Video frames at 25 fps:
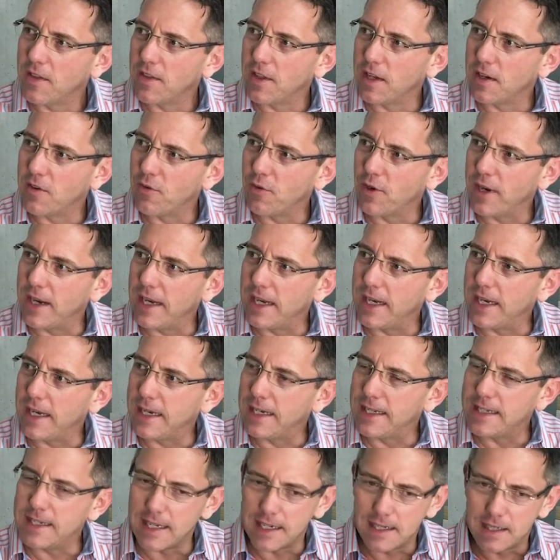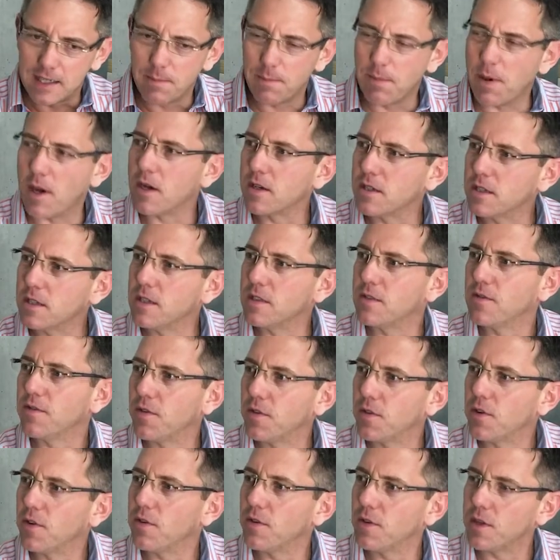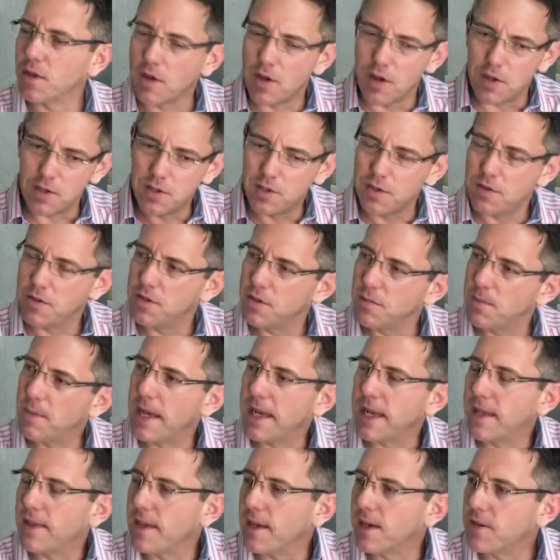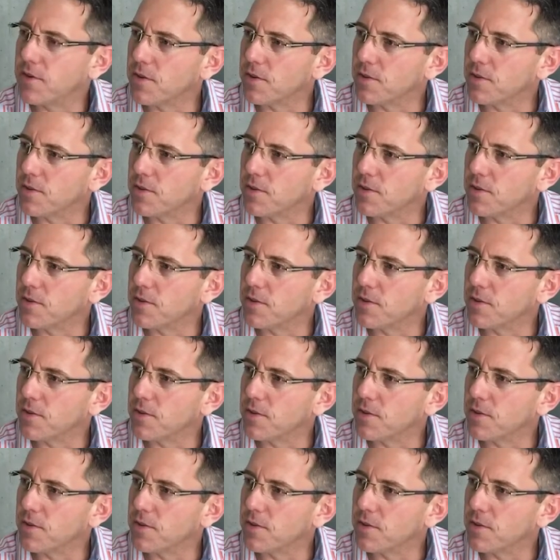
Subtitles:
that really ticked the boxes for you and got you to make that